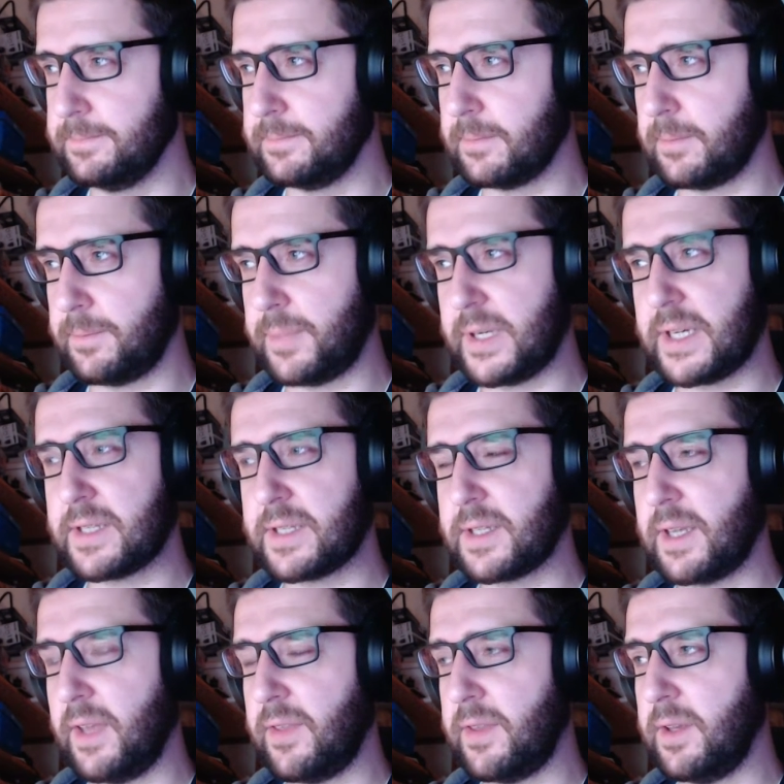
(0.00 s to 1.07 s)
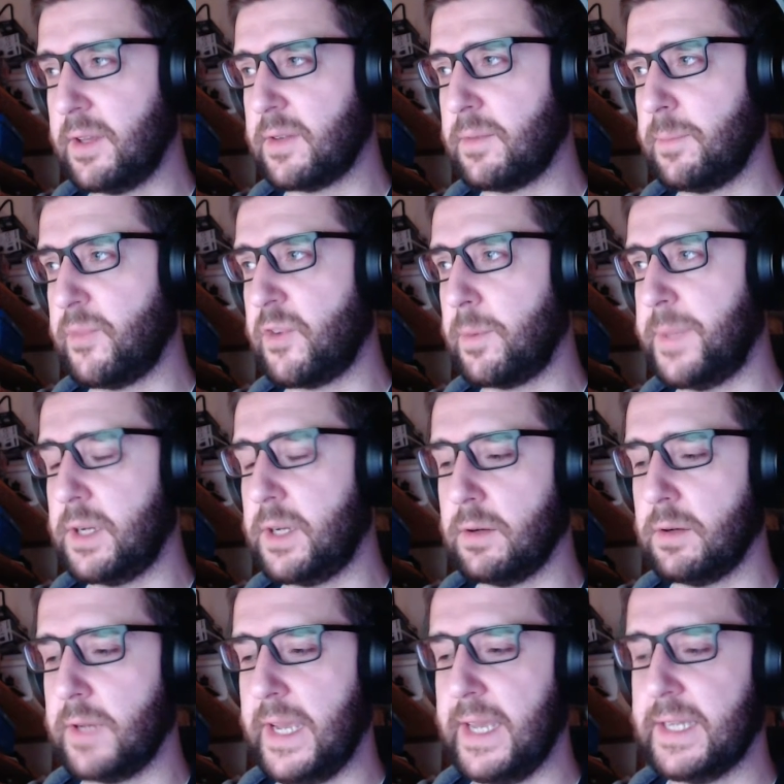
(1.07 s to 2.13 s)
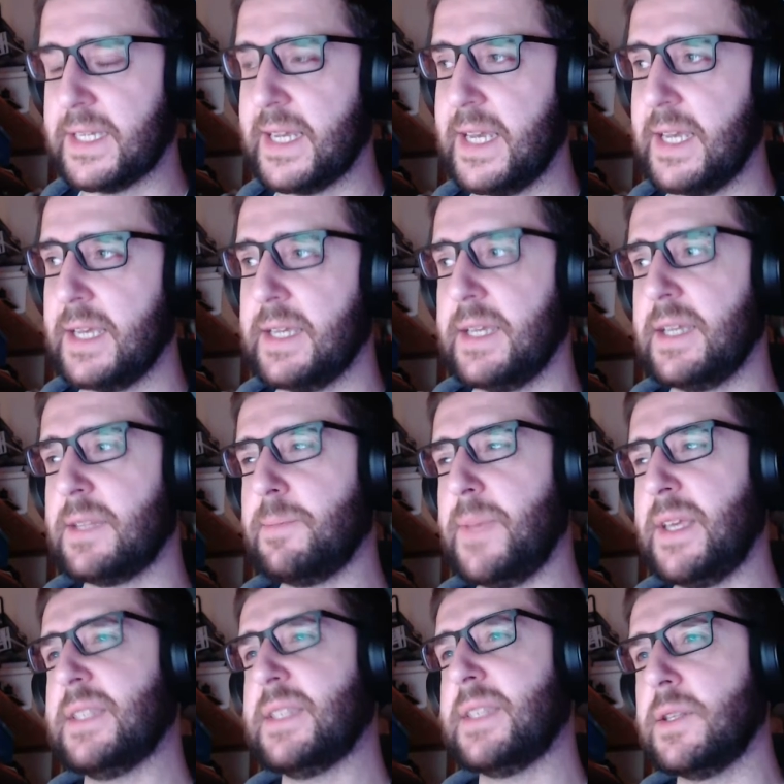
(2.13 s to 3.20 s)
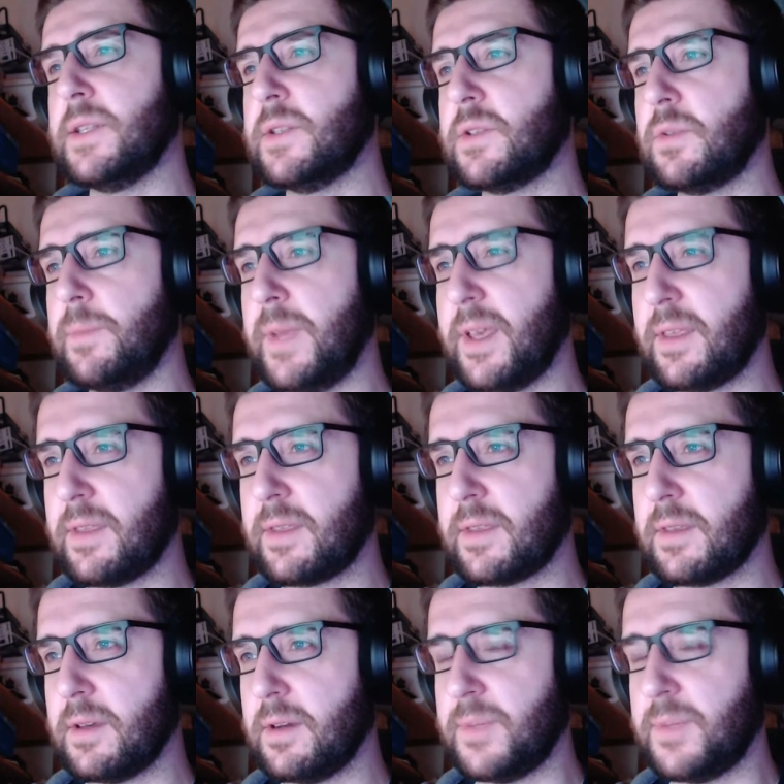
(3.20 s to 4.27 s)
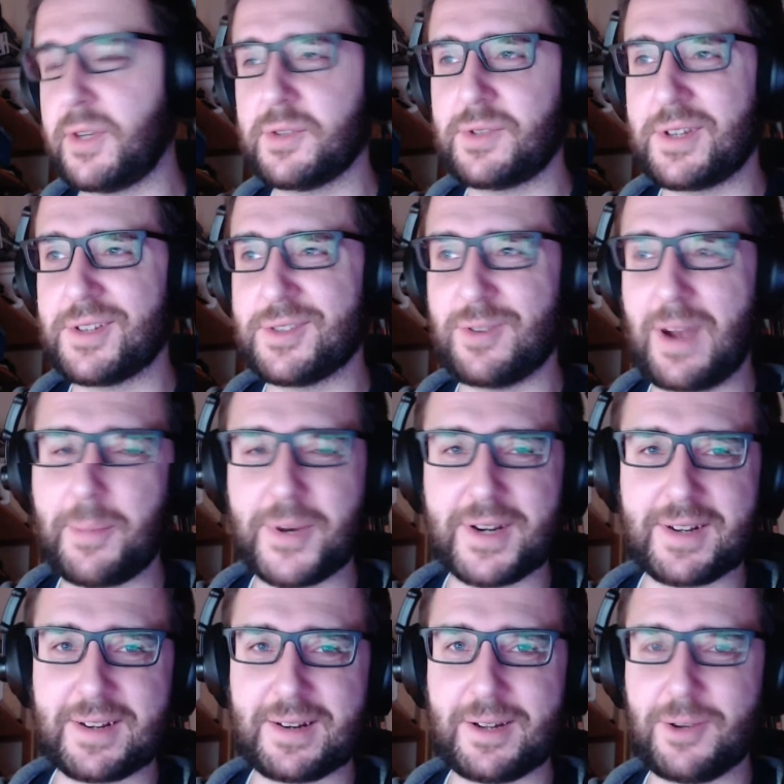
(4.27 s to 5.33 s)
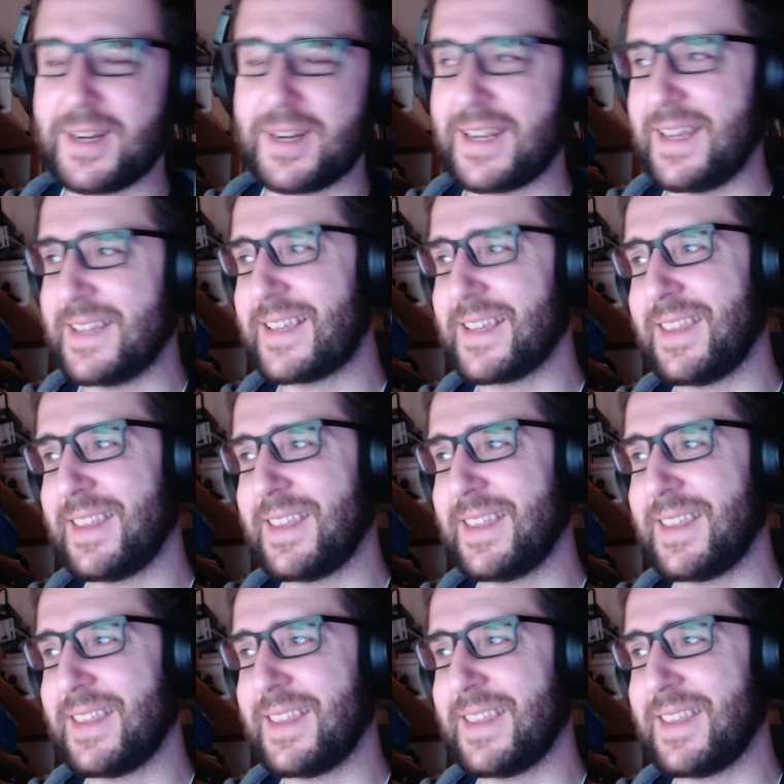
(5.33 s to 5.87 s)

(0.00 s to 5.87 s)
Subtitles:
But I think for Pico-8 it makes sense to make because there's no upper and lower case.